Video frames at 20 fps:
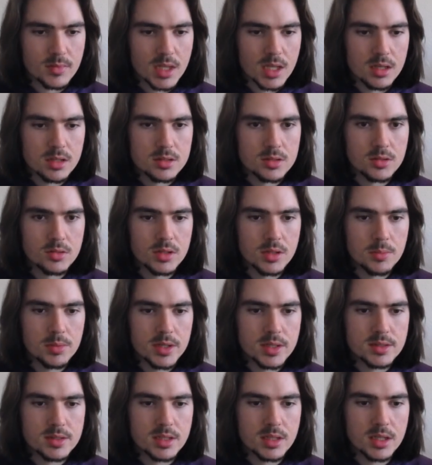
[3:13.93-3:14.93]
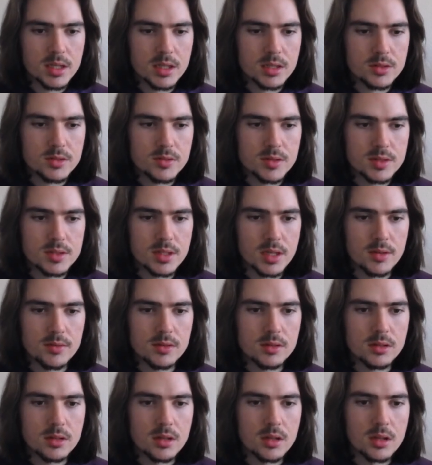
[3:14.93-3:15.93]
So he brings the king to e7,
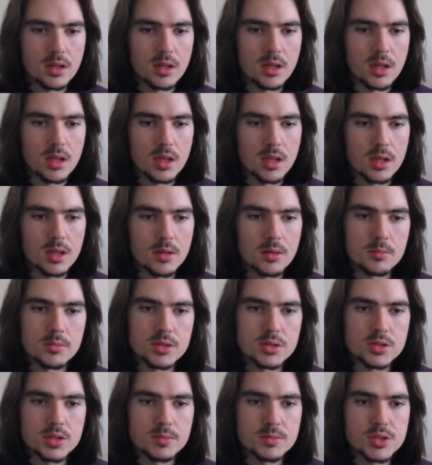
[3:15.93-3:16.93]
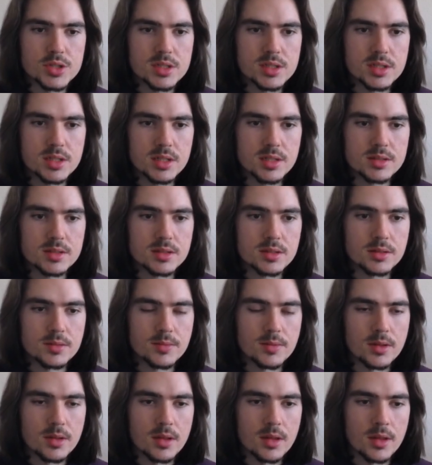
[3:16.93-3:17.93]
bishop g6.
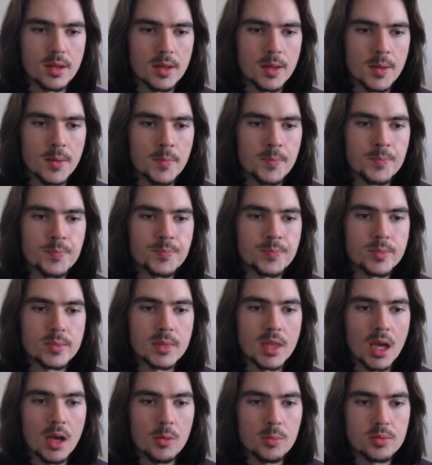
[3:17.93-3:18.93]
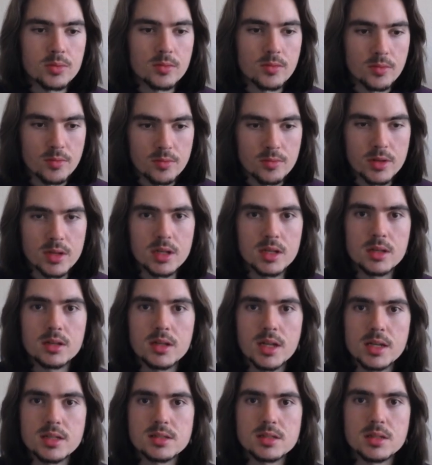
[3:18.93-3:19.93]
Now really
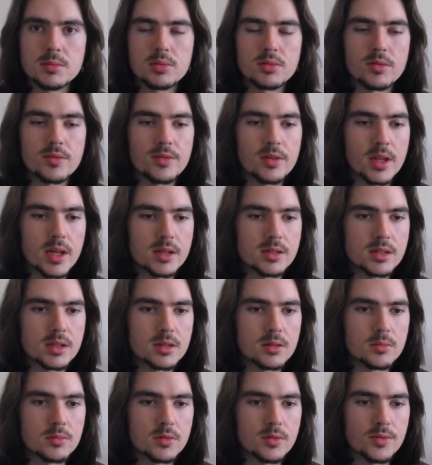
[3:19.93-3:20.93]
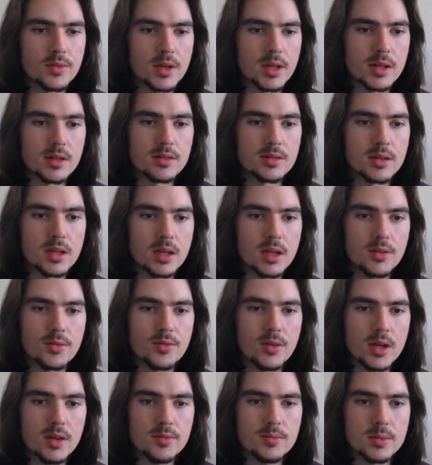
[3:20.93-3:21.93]
nicely prophylactical move against knight
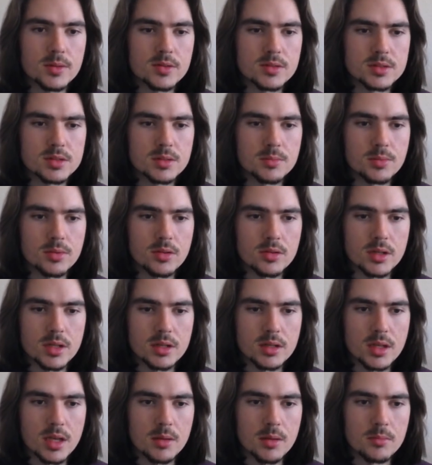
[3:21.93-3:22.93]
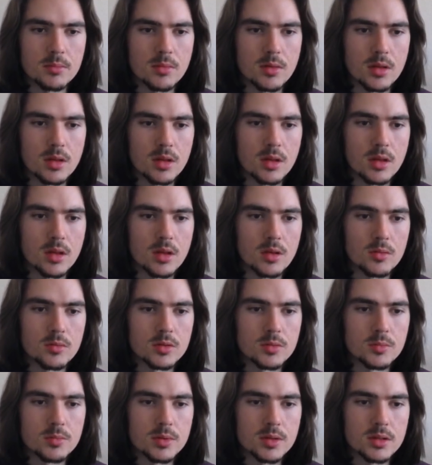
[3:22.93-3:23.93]
f5, because the pawn endgame
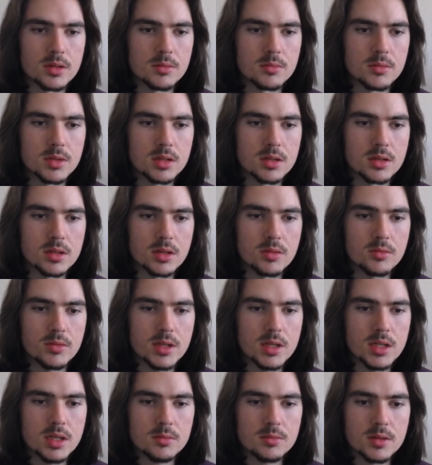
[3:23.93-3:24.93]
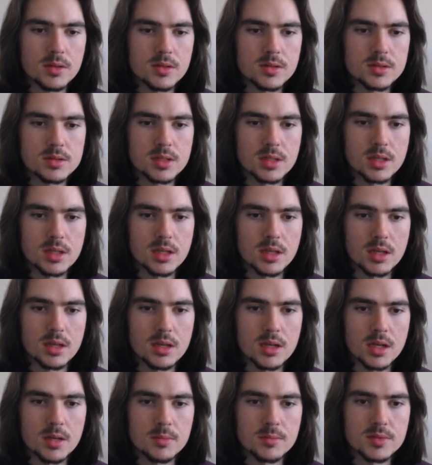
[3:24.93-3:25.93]
would be immediately winning, because the king
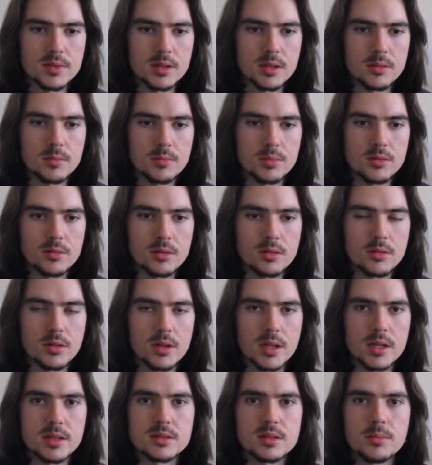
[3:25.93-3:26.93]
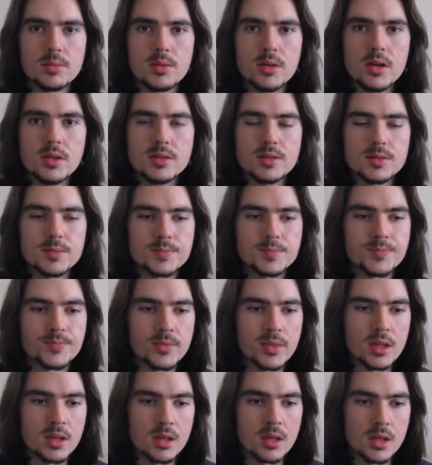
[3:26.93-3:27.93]
comes and collects the pawns.
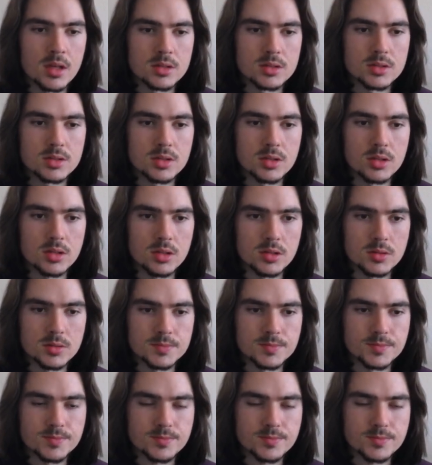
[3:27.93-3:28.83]
So